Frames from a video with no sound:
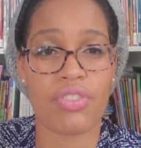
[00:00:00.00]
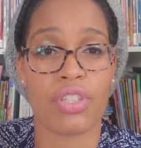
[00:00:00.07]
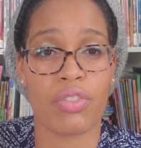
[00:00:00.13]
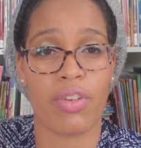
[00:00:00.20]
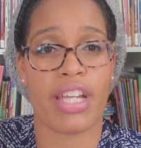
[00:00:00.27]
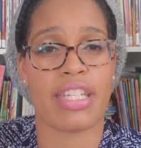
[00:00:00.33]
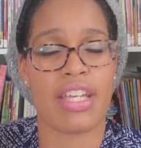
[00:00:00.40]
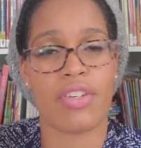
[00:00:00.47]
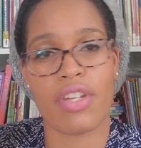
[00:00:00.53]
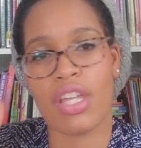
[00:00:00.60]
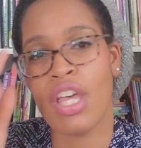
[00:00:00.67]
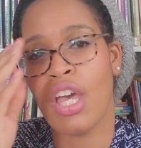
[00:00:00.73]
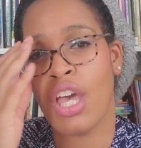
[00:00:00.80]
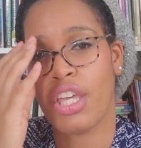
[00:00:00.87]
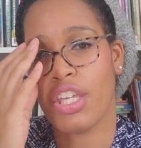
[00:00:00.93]
You write down,
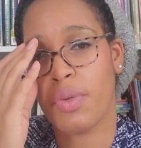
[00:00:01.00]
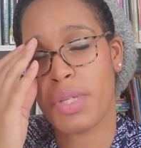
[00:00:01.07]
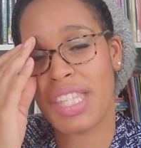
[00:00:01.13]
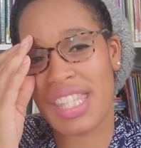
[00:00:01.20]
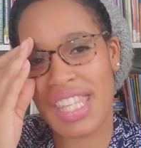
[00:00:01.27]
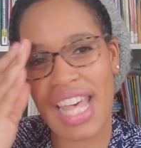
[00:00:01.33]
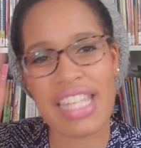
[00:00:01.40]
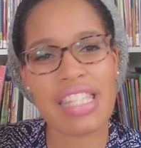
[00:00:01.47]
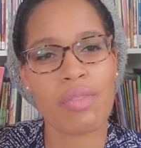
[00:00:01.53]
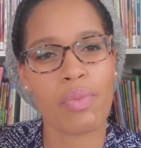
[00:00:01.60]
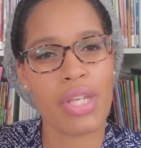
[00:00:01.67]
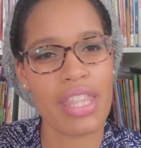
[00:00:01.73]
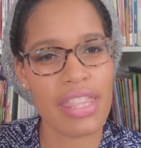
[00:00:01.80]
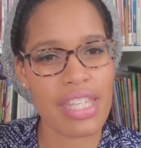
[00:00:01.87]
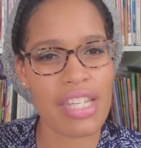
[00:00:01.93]
you assess
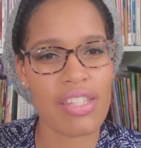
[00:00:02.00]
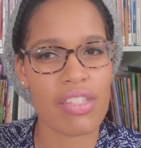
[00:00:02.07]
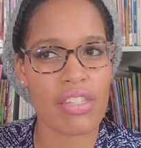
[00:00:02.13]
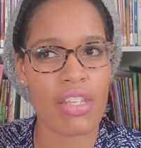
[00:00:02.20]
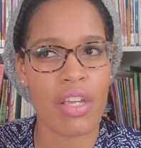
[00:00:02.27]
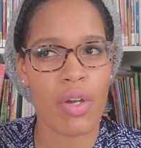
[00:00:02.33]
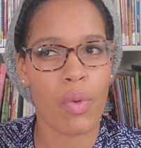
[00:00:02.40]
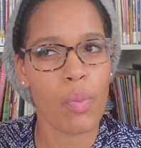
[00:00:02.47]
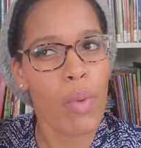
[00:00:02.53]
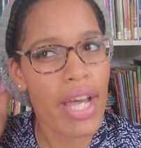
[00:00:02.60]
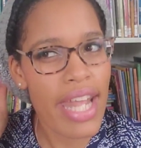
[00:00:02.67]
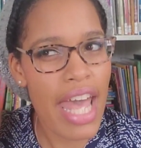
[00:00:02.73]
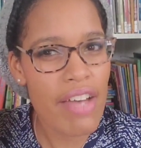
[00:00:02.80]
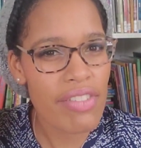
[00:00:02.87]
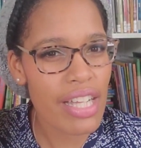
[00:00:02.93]
with things,
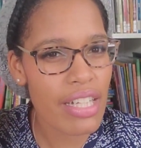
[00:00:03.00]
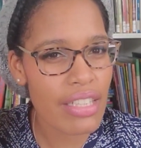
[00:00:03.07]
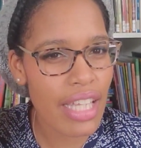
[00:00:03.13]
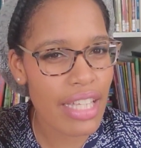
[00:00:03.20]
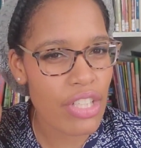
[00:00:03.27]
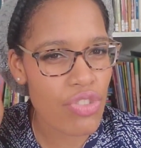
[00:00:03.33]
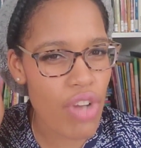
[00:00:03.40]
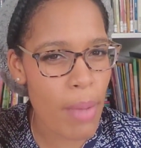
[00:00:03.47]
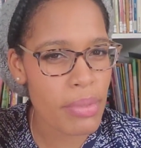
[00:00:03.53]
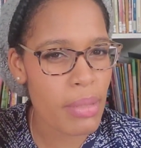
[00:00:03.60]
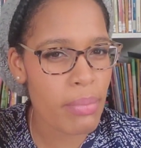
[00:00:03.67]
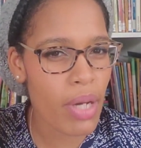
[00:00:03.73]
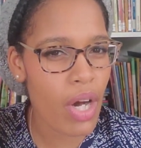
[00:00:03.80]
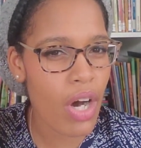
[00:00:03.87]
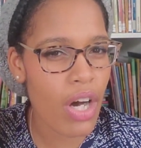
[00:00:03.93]
what have I like dropped the
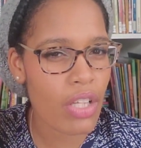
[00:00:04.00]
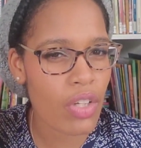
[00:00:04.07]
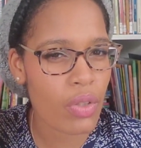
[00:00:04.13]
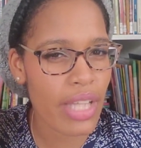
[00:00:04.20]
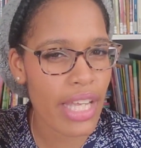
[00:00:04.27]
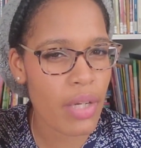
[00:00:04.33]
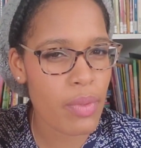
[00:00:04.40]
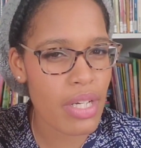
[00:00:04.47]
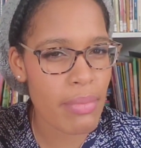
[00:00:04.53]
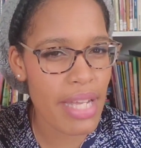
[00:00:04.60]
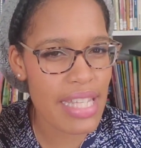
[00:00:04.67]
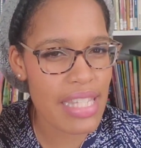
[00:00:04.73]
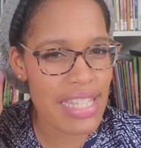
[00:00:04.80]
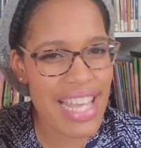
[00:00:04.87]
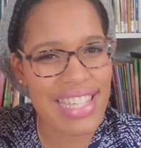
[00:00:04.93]
ball, or like, what am
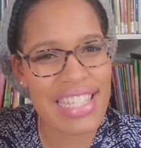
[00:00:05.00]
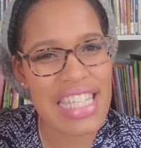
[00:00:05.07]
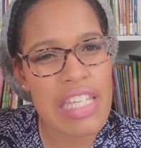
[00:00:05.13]
I slacking?